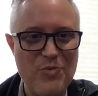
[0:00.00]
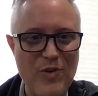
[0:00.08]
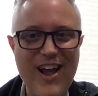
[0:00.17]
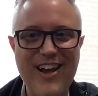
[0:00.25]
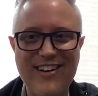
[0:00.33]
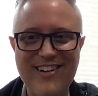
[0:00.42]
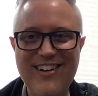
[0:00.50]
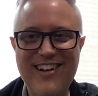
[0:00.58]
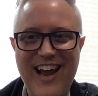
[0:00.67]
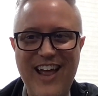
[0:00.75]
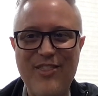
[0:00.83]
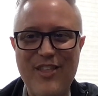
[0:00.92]
right
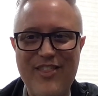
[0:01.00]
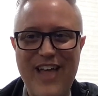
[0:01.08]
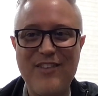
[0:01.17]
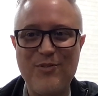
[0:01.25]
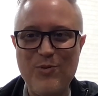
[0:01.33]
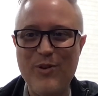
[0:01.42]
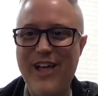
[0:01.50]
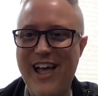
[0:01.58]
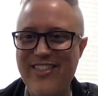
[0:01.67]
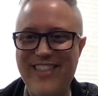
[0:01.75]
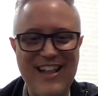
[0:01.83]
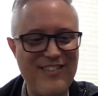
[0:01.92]
and that's where
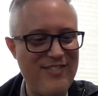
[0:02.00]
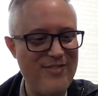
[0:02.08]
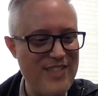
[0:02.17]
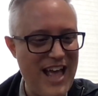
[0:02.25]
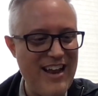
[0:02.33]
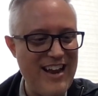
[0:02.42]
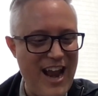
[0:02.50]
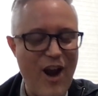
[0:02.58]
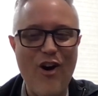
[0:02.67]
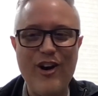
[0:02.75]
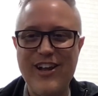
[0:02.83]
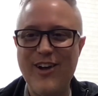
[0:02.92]
that that's that
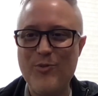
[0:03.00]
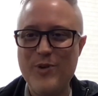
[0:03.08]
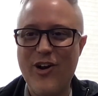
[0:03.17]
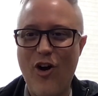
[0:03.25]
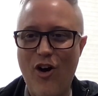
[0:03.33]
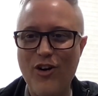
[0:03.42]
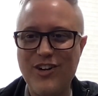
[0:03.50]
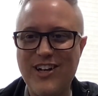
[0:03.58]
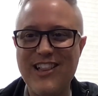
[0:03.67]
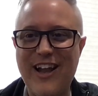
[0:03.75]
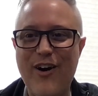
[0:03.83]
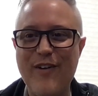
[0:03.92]
area we called
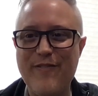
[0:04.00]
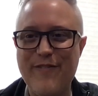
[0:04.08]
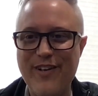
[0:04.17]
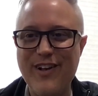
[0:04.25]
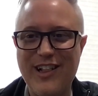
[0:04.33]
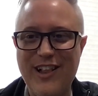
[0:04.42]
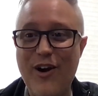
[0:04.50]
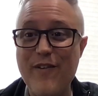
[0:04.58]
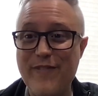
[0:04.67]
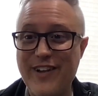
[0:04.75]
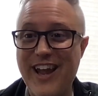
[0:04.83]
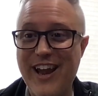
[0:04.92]
clarif-
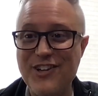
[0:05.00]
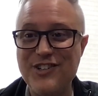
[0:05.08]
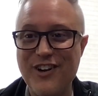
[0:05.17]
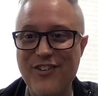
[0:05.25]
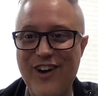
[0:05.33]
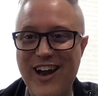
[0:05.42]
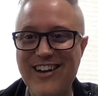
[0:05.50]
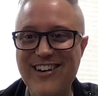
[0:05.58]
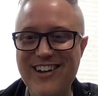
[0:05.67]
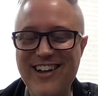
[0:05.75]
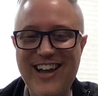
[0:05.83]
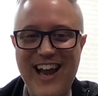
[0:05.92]
clarification right
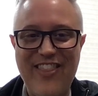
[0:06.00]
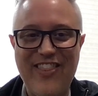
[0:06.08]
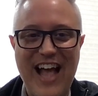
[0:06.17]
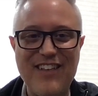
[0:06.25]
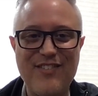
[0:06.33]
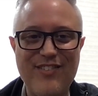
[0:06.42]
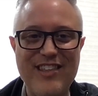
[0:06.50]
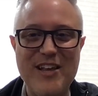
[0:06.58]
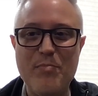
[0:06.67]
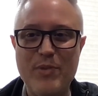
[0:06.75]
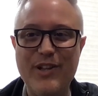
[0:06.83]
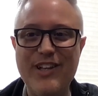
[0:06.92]
and that's the
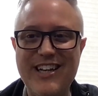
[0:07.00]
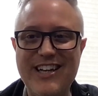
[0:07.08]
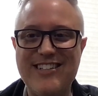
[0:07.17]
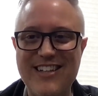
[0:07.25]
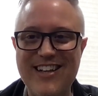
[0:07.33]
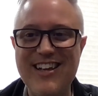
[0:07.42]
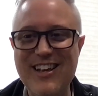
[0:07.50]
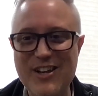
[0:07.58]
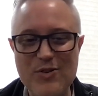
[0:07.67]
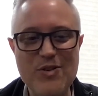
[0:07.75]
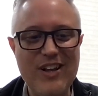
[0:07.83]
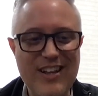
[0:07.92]
ability to
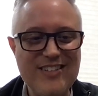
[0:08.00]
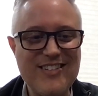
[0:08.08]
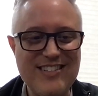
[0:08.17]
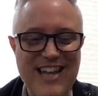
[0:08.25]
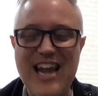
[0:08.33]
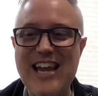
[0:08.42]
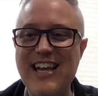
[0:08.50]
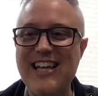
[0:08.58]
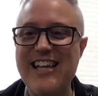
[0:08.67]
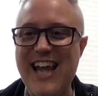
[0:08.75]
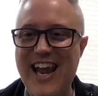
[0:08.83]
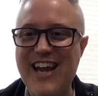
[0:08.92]
stay
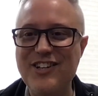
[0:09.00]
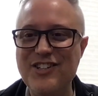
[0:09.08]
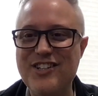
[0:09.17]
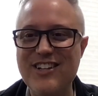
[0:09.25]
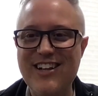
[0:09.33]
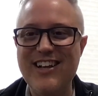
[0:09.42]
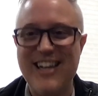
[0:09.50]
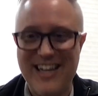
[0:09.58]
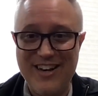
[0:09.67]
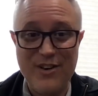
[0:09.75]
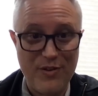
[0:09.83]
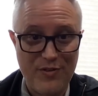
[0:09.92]
engaged
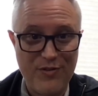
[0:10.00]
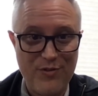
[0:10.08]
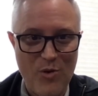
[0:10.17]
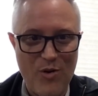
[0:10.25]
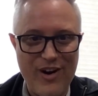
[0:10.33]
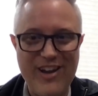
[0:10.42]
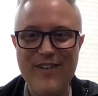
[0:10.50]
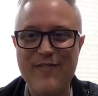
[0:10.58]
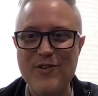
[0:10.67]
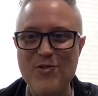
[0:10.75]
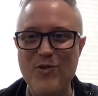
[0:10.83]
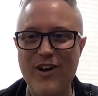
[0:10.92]
in the story if
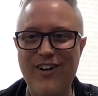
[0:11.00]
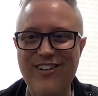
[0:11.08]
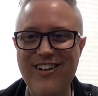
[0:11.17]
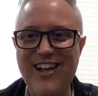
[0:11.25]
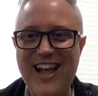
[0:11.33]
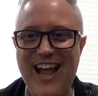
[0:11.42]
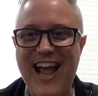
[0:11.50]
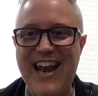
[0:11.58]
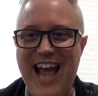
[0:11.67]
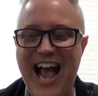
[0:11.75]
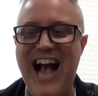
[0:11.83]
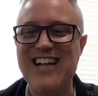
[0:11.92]
you will
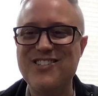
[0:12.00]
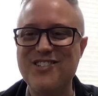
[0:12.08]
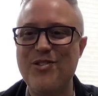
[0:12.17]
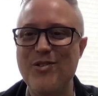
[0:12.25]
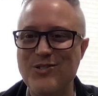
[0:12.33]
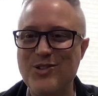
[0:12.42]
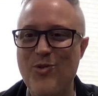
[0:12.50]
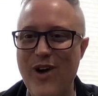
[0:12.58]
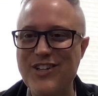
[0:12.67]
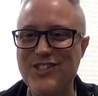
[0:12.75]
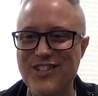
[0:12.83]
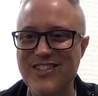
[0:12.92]
and ask those
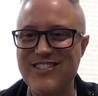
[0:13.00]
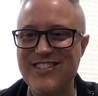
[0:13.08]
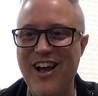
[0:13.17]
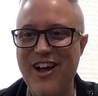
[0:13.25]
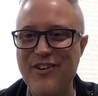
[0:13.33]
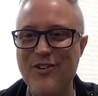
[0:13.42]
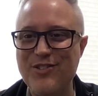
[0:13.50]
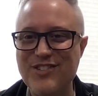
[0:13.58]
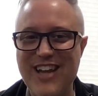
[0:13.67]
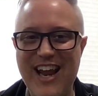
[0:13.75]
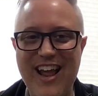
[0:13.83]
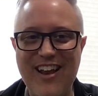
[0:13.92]
questions to
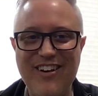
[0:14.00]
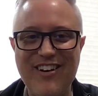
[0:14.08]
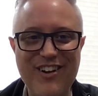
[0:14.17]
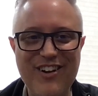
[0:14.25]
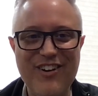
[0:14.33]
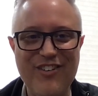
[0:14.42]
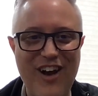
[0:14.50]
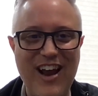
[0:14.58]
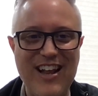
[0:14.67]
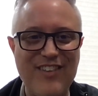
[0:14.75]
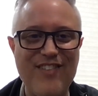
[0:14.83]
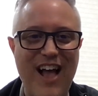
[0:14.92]
understand right
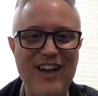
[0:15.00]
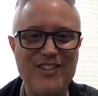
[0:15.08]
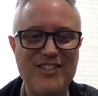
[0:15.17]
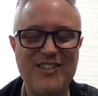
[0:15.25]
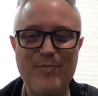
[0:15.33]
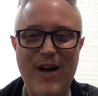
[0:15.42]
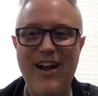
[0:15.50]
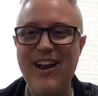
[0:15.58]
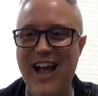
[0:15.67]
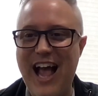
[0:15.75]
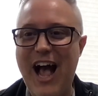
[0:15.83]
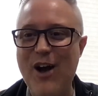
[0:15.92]
it's not just about
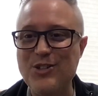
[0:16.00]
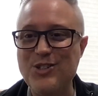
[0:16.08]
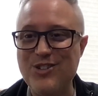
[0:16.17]
how's your